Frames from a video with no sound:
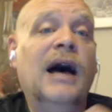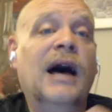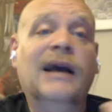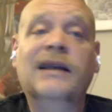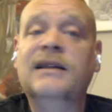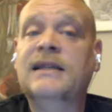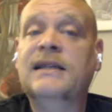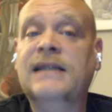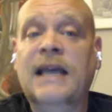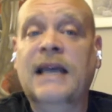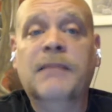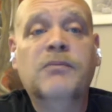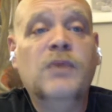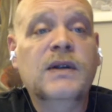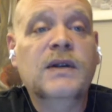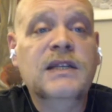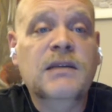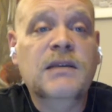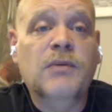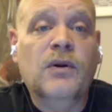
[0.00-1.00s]
same
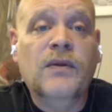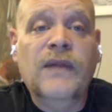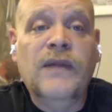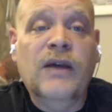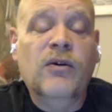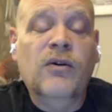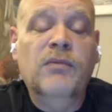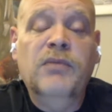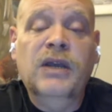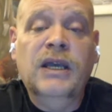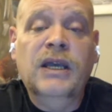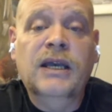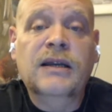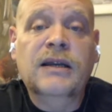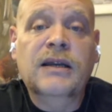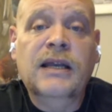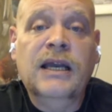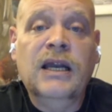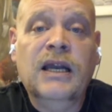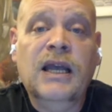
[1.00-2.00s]
principle, they would be
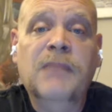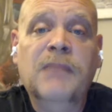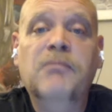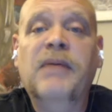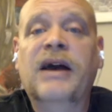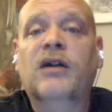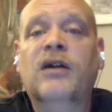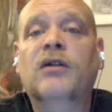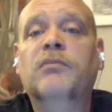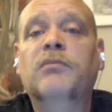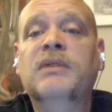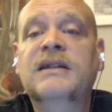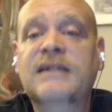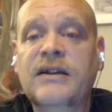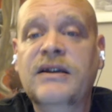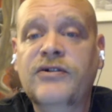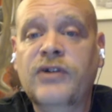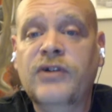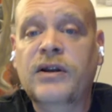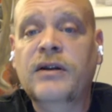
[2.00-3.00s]
in a better
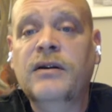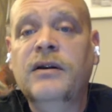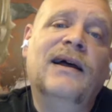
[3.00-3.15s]
position.